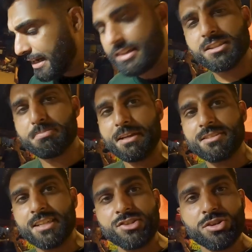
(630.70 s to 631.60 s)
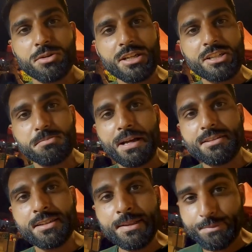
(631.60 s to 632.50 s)
not as spicy as you would
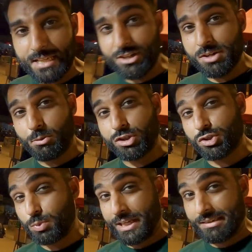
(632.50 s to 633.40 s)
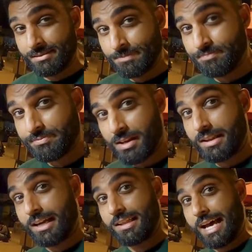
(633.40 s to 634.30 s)
expect. It's actually more sweet,
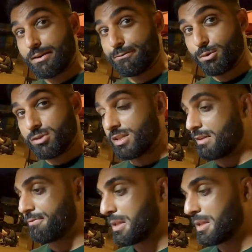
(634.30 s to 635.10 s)
like a lot of foods in the